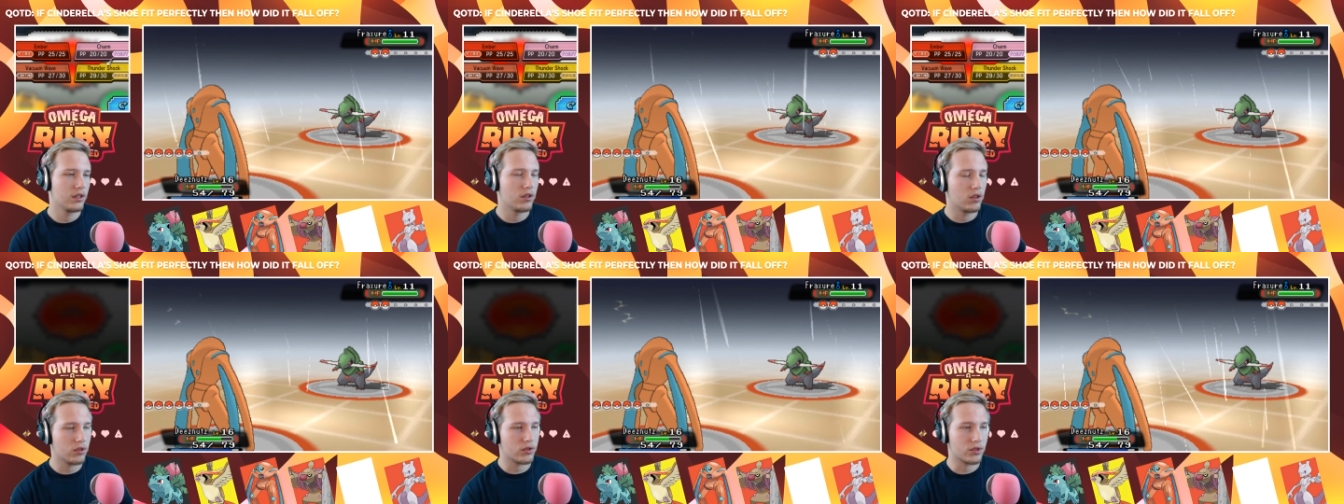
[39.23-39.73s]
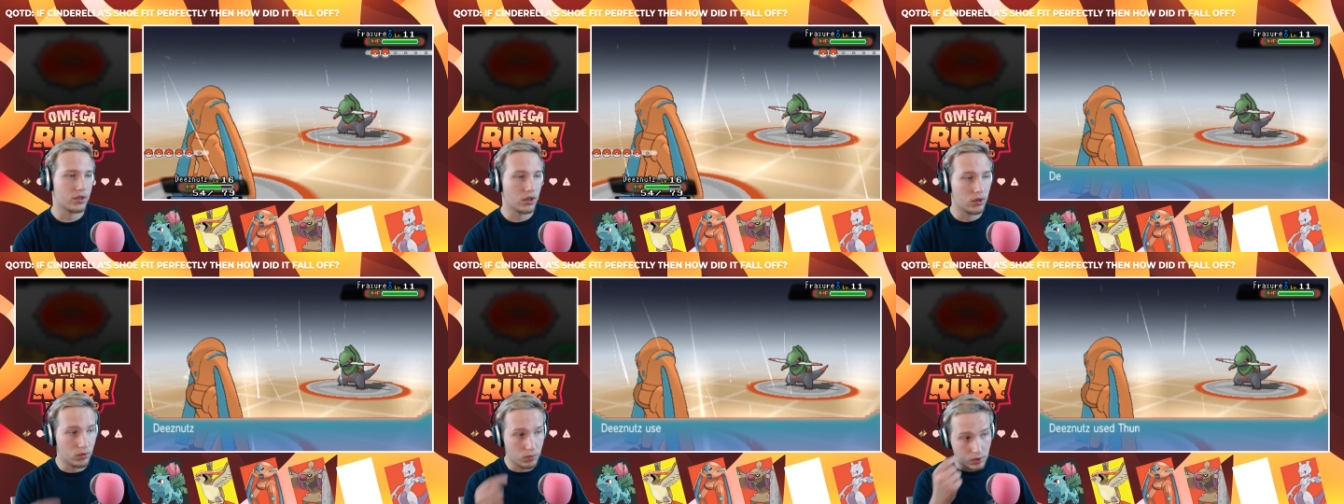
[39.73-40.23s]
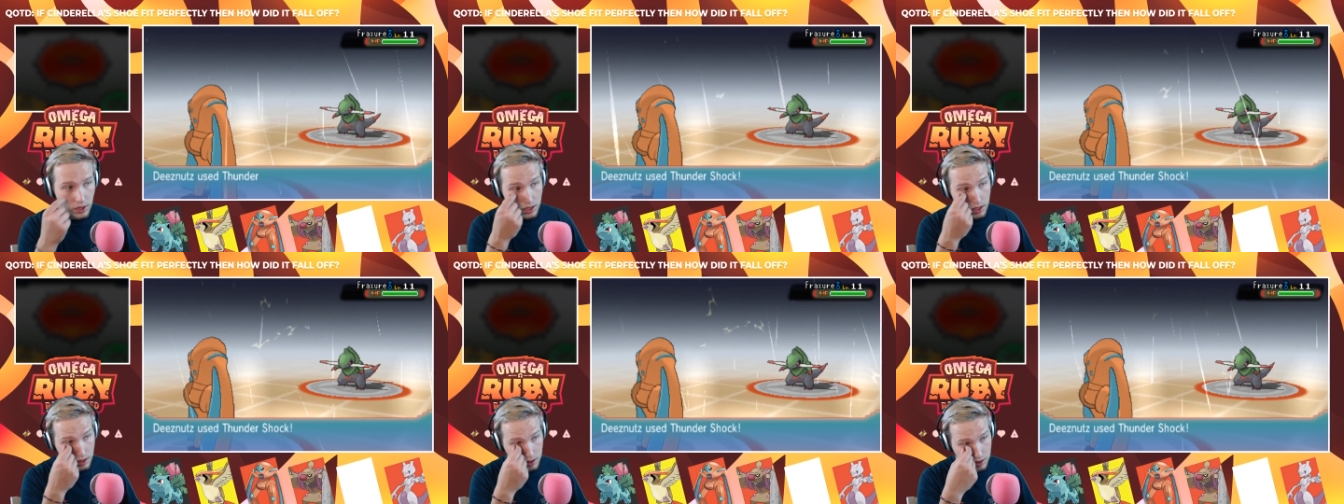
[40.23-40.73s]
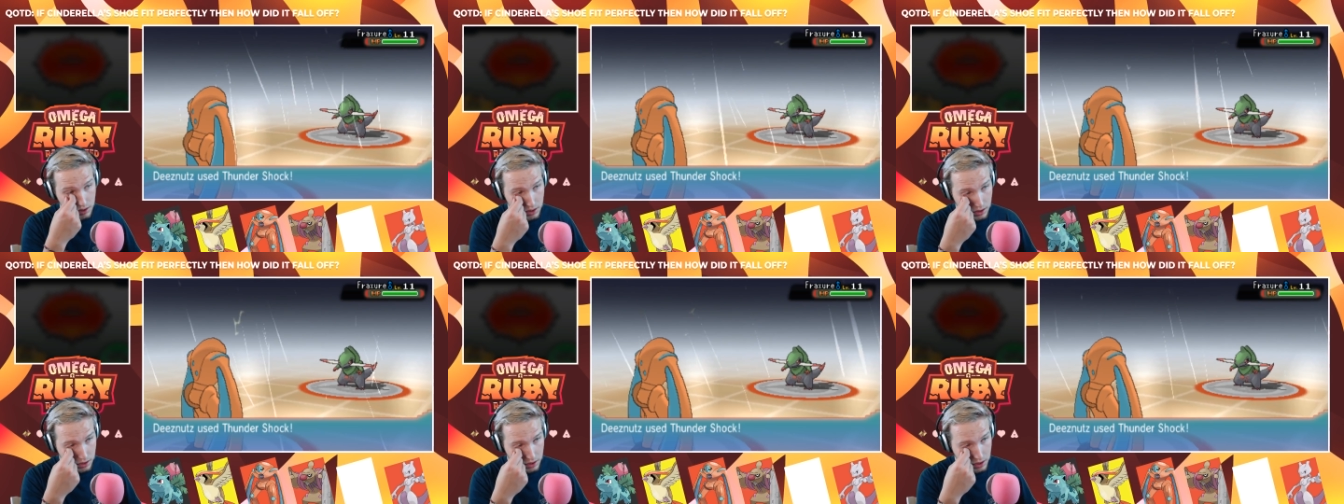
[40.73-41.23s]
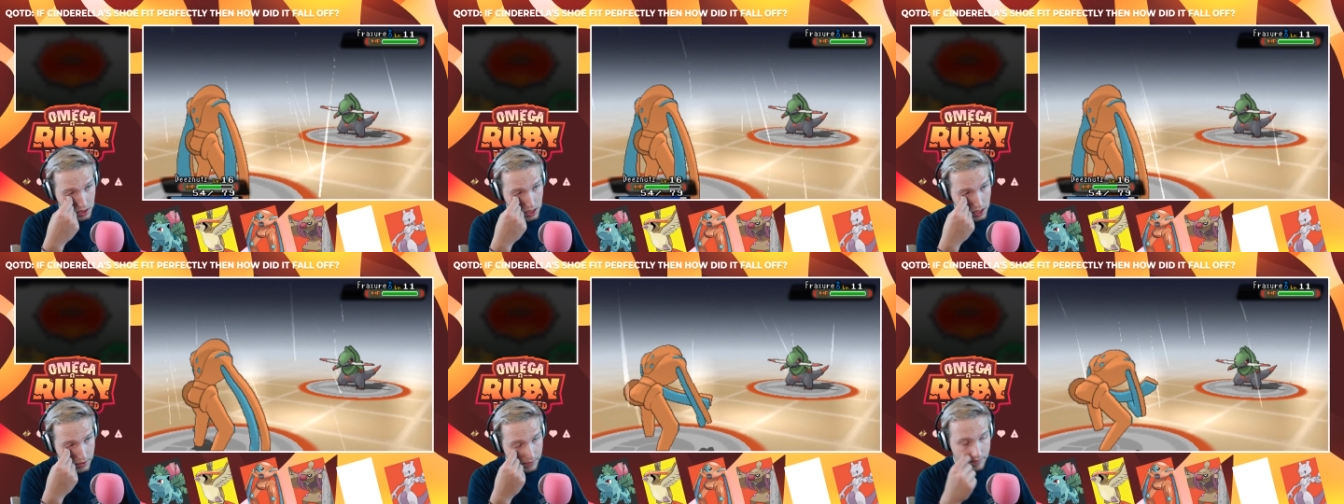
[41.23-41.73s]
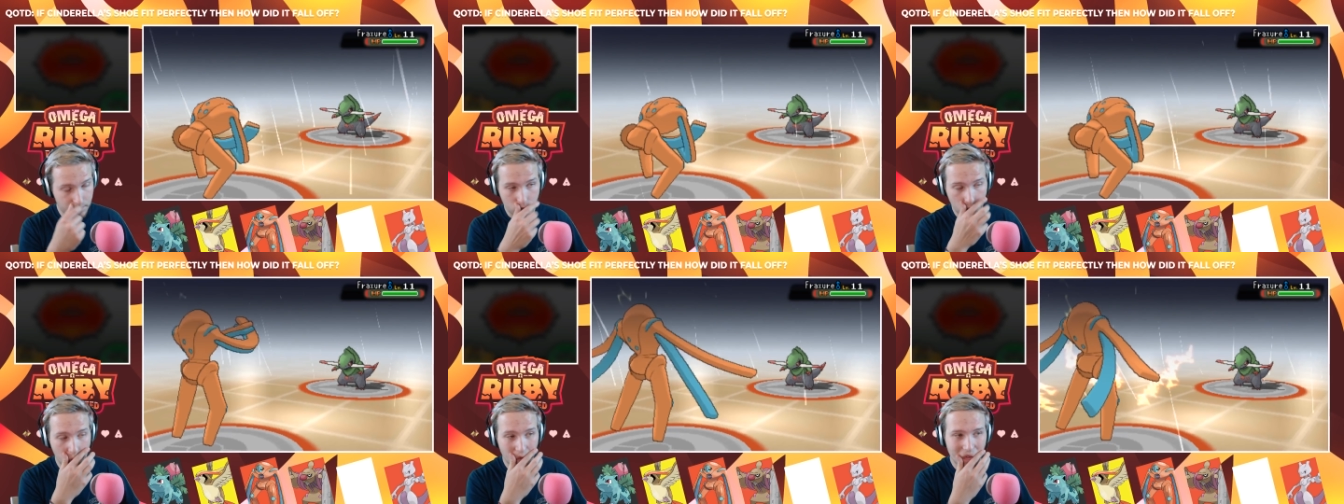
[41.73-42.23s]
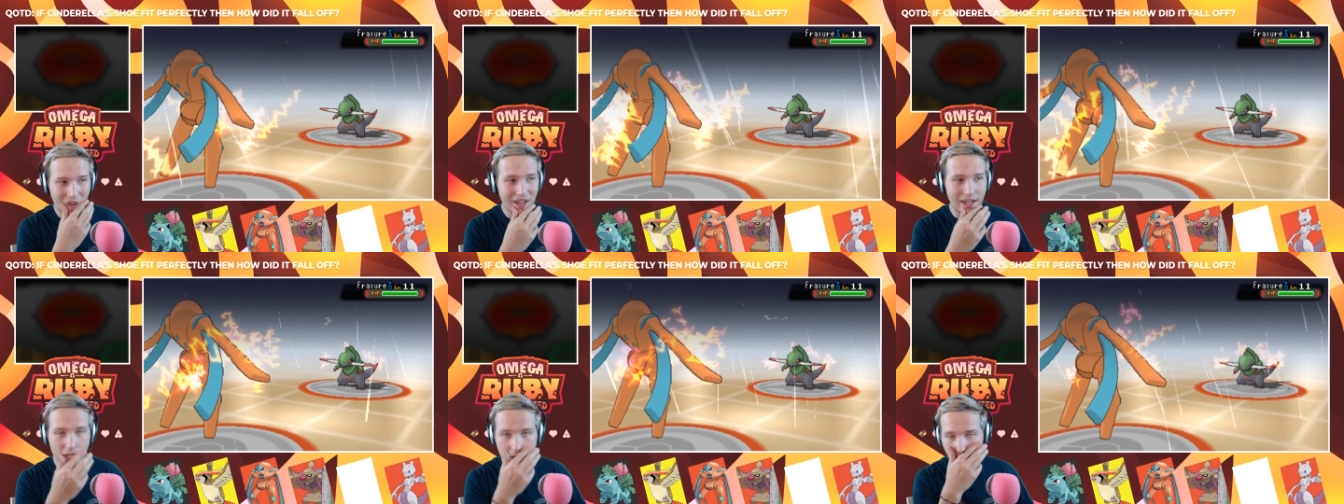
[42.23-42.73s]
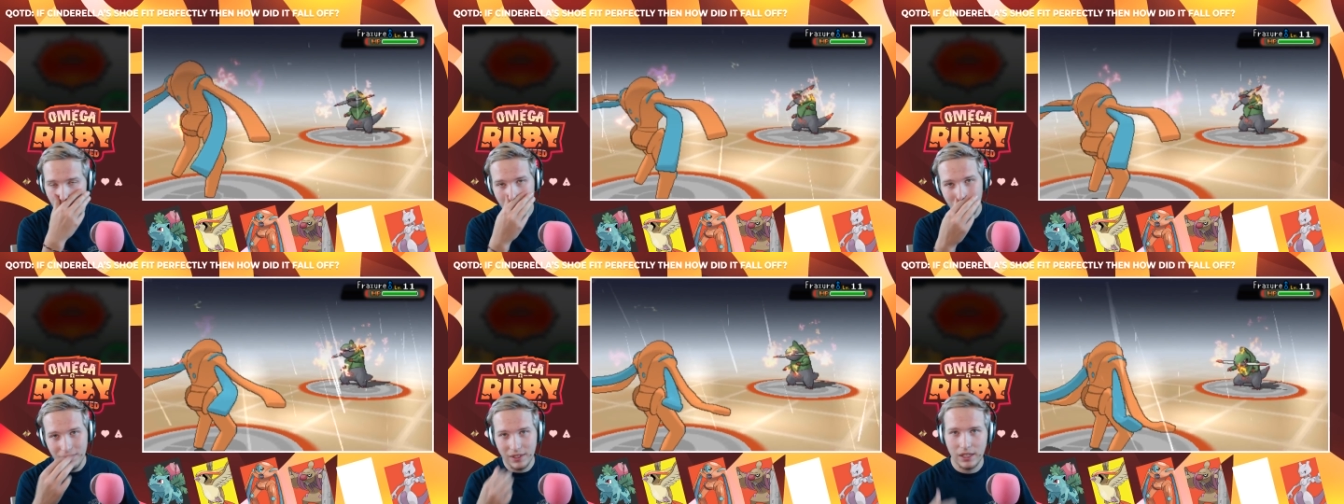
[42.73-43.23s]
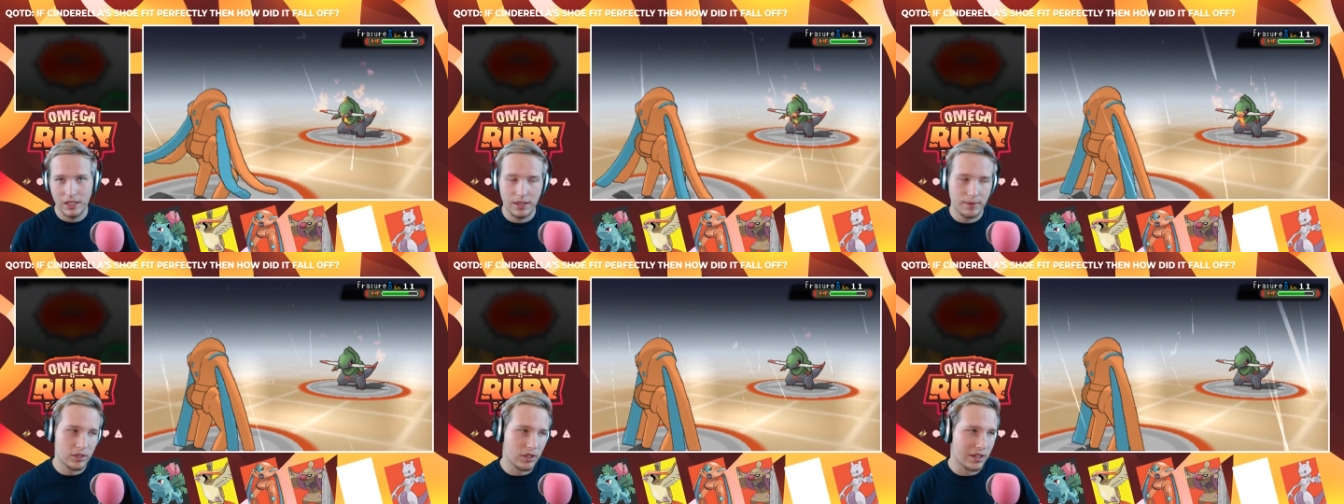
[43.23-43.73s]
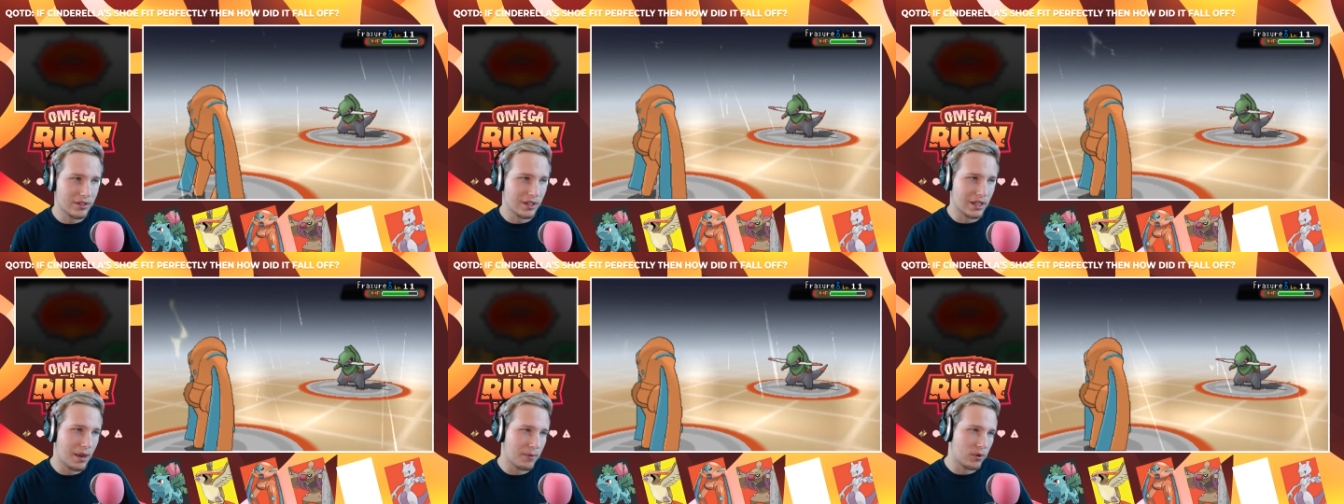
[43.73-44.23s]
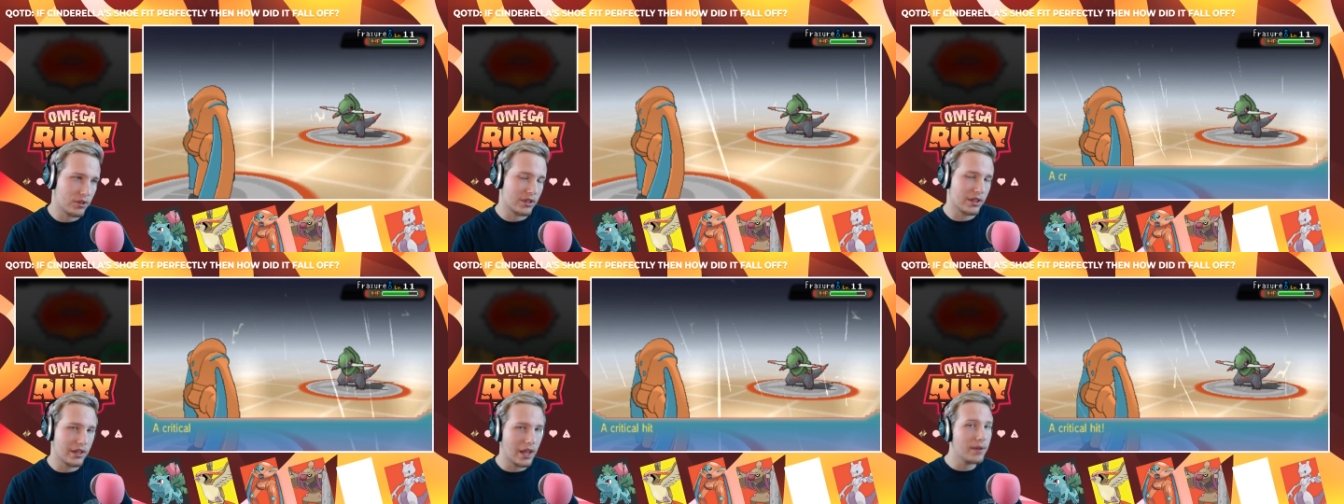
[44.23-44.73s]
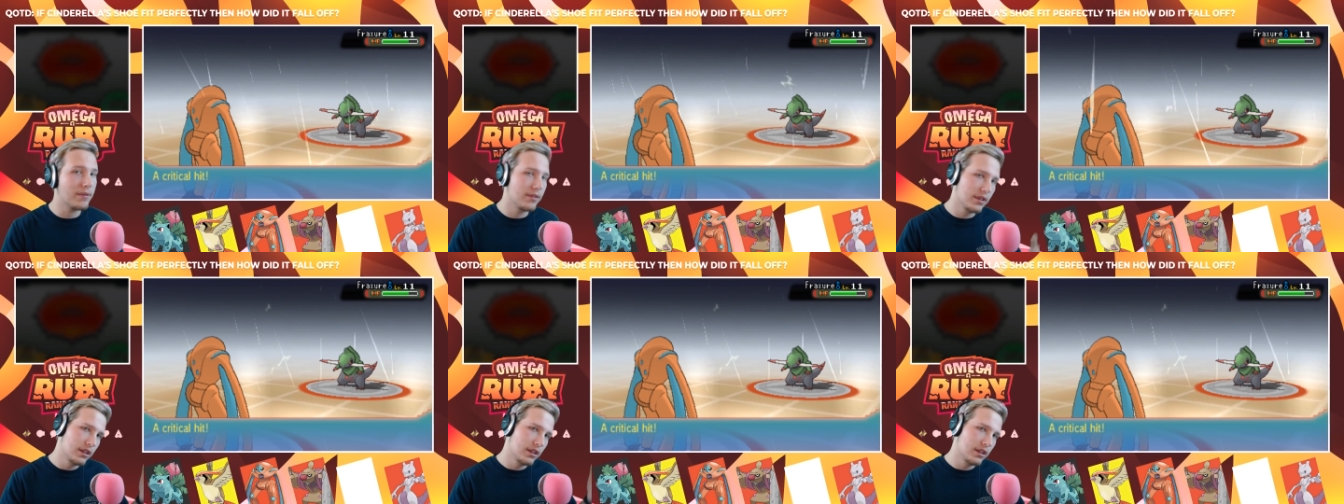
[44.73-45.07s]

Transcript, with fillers: Also, yeah. So, how you guys doing? Make sure you answer the common question of the day.